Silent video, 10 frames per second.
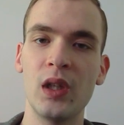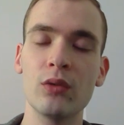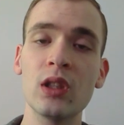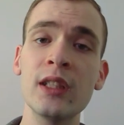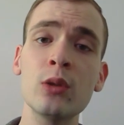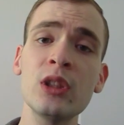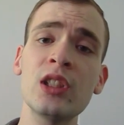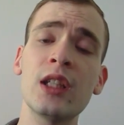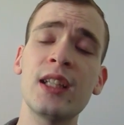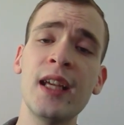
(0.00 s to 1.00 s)
But
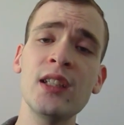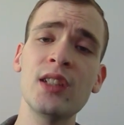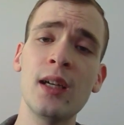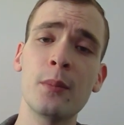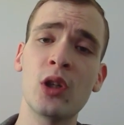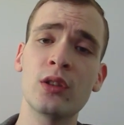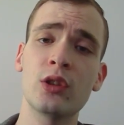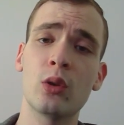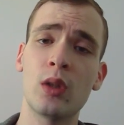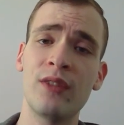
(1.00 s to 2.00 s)
Relinquished yanks that
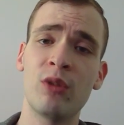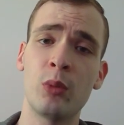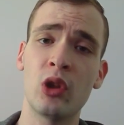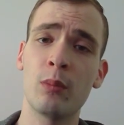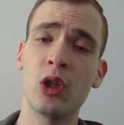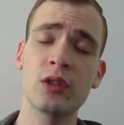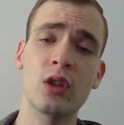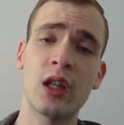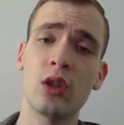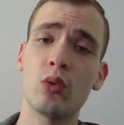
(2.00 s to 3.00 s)
monster away from you, the
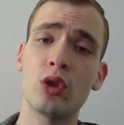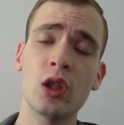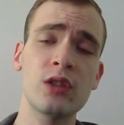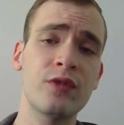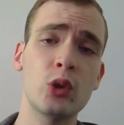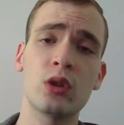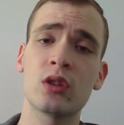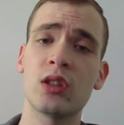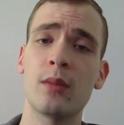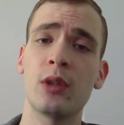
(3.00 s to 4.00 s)
monster that you just
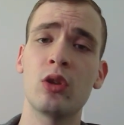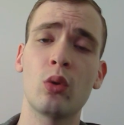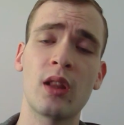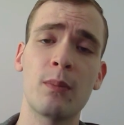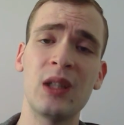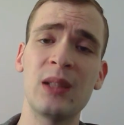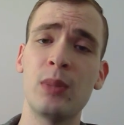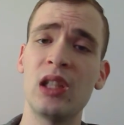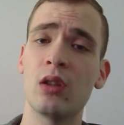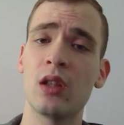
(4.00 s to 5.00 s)
fusion summoned or the
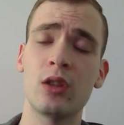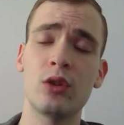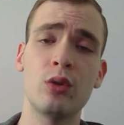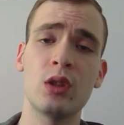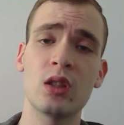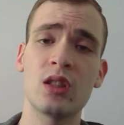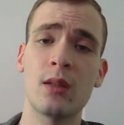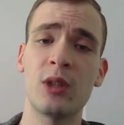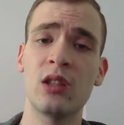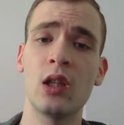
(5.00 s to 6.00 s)
big beater that you just
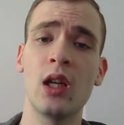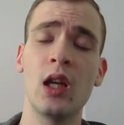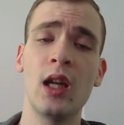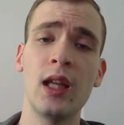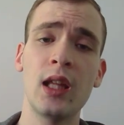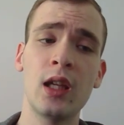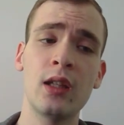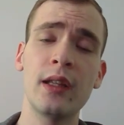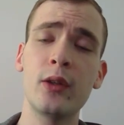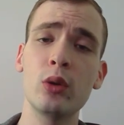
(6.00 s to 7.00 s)
summoned,
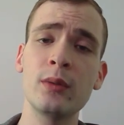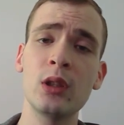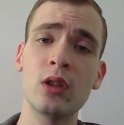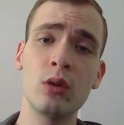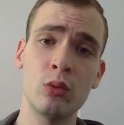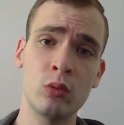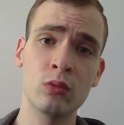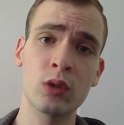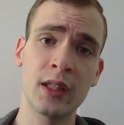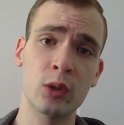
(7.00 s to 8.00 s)
and equips it to
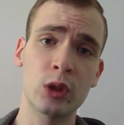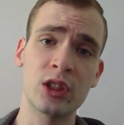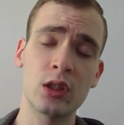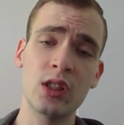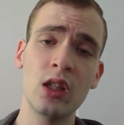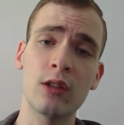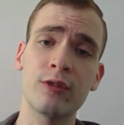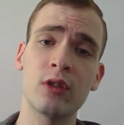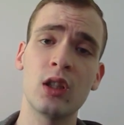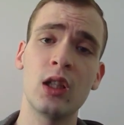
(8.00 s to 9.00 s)
Relinquished
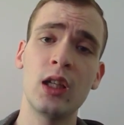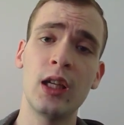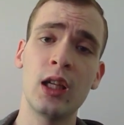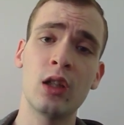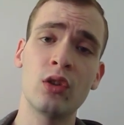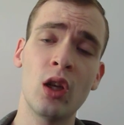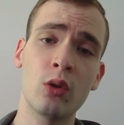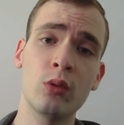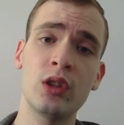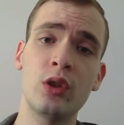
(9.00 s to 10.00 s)
itself. And
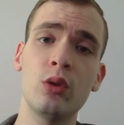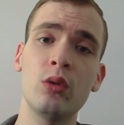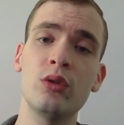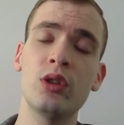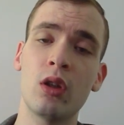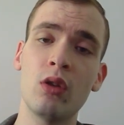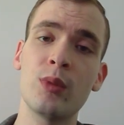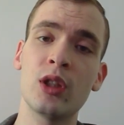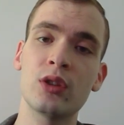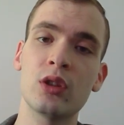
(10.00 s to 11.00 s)
not only do you lose your own
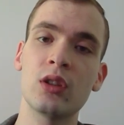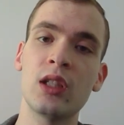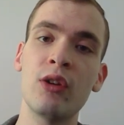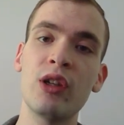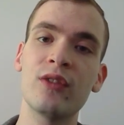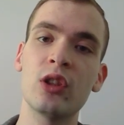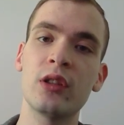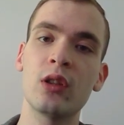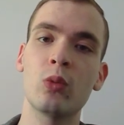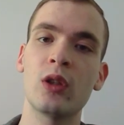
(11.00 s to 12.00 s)
monster, now you have to
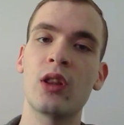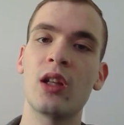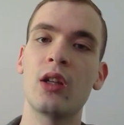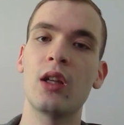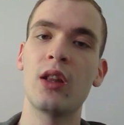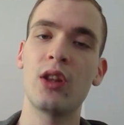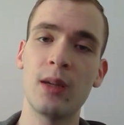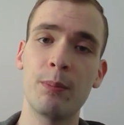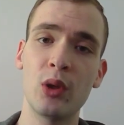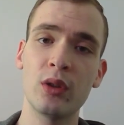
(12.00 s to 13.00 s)
deal with
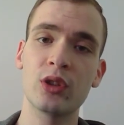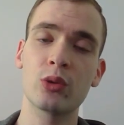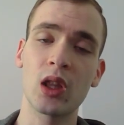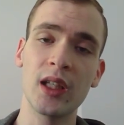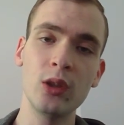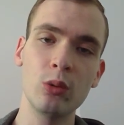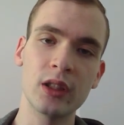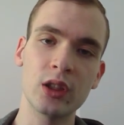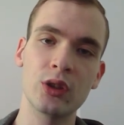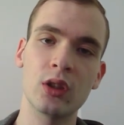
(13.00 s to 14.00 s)
the opponent's
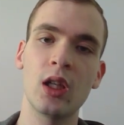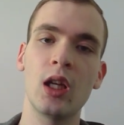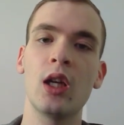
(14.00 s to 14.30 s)
Relinquished,